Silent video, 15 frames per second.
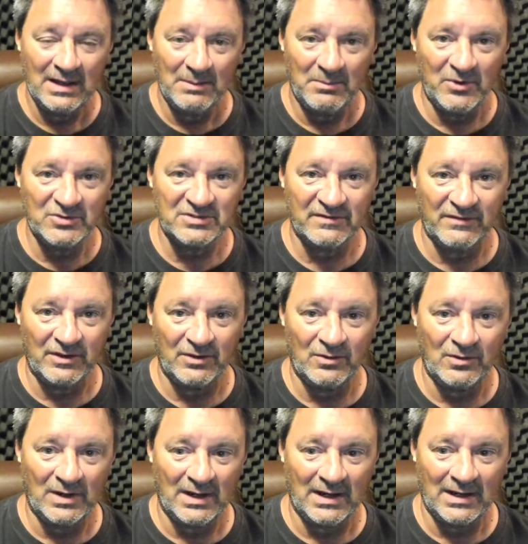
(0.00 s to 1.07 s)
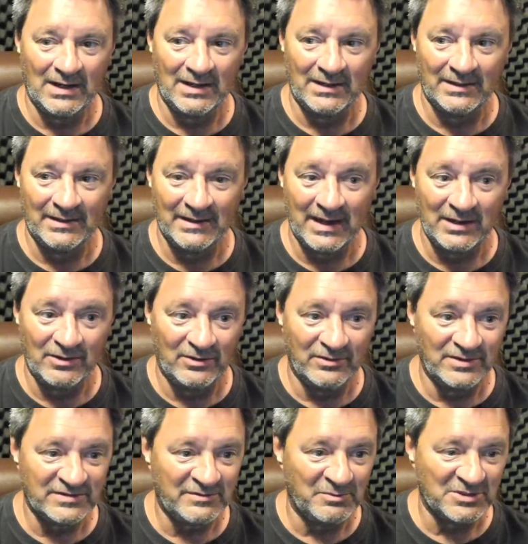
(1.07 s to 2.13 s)
Most of you, uh, and I know
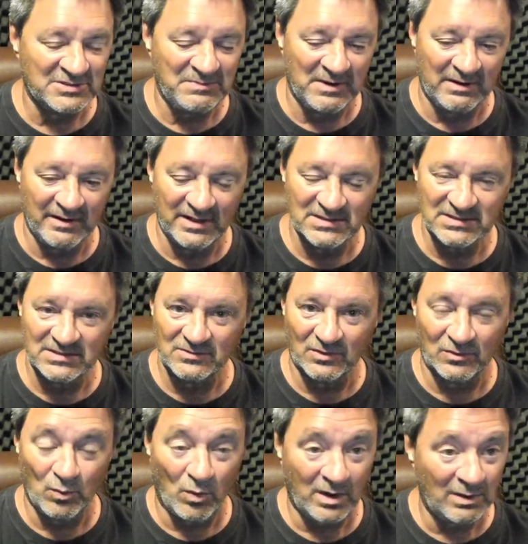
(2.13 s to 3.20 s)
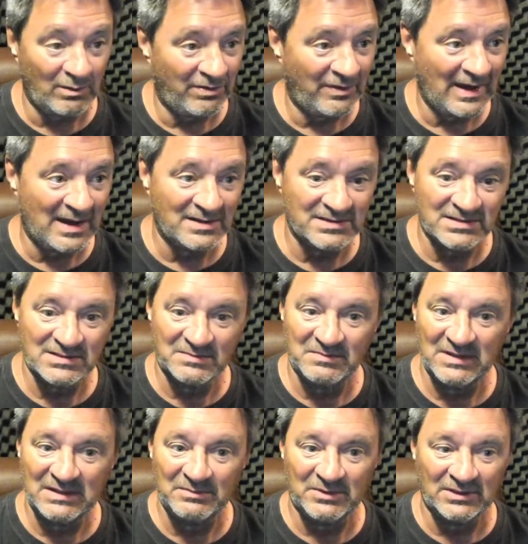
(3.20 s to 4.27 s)
this from experience with working with thousands of
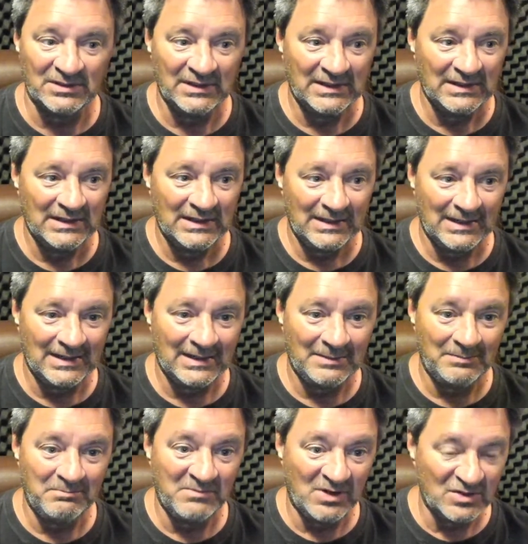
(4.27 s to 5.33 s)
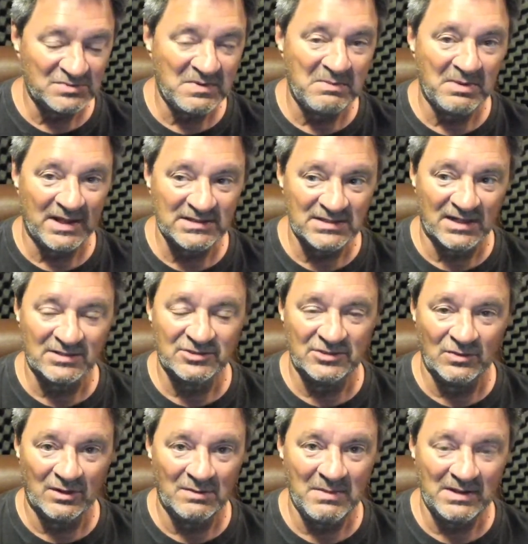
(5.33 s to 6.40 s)
people, um, most people I talk to
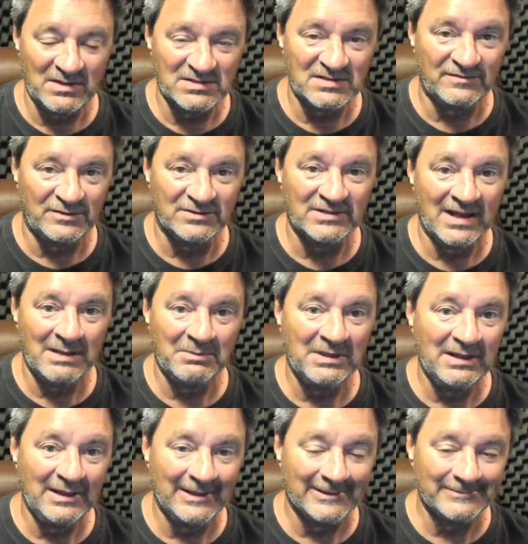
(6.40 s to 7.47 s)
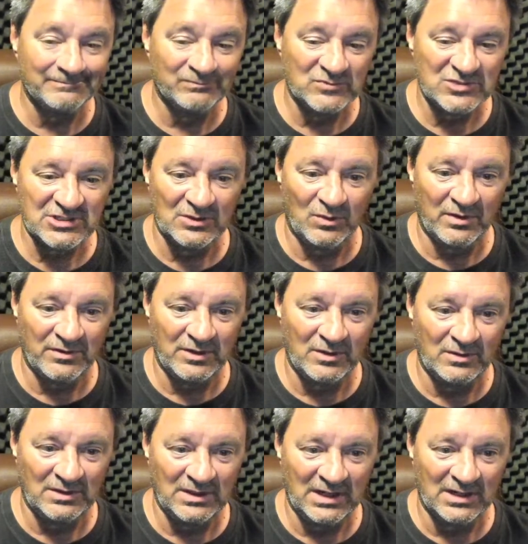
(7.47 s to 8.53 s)
want to make this a full-time gig. So whether
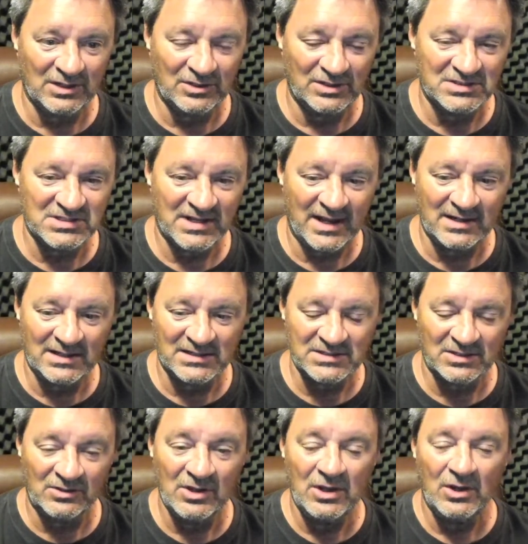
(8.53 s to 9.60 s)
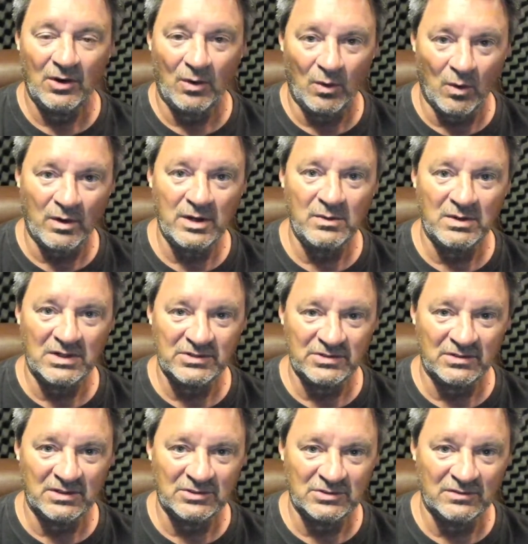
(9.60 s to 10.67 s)
you need a good side hustle or you want to
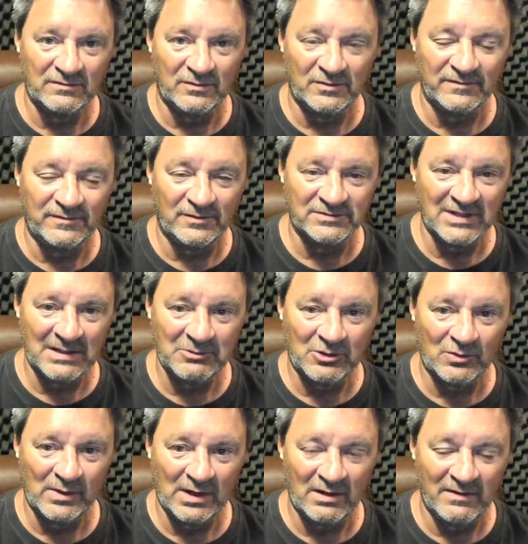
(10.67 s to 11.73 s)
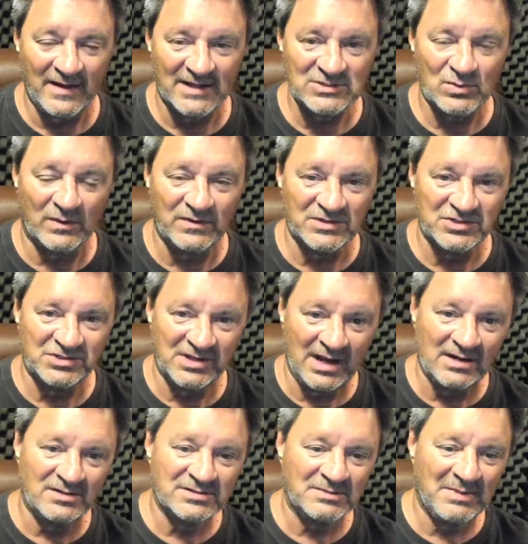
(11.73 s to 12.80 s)
turn it into a full-time career, that's what this
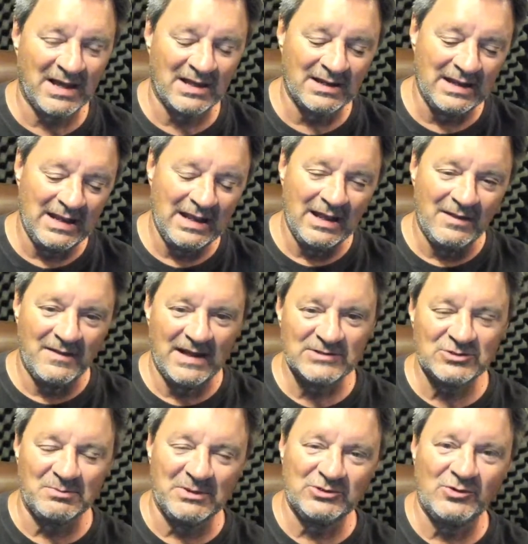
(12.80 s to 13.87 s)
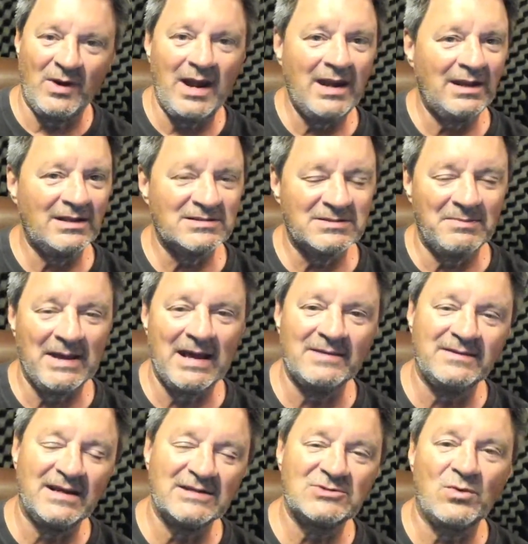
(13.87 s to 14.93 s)
channel is about. That's what my training is
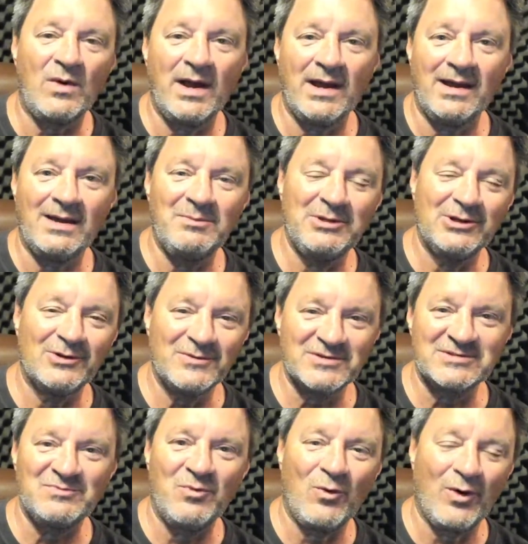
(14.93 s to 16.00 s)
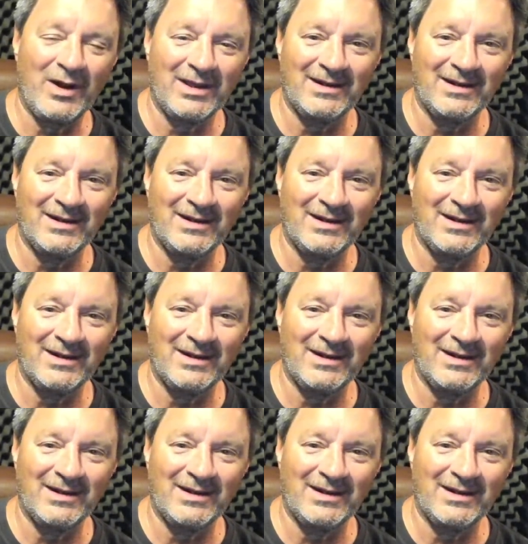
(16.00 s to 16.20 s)
about. That's why I'm here this morning.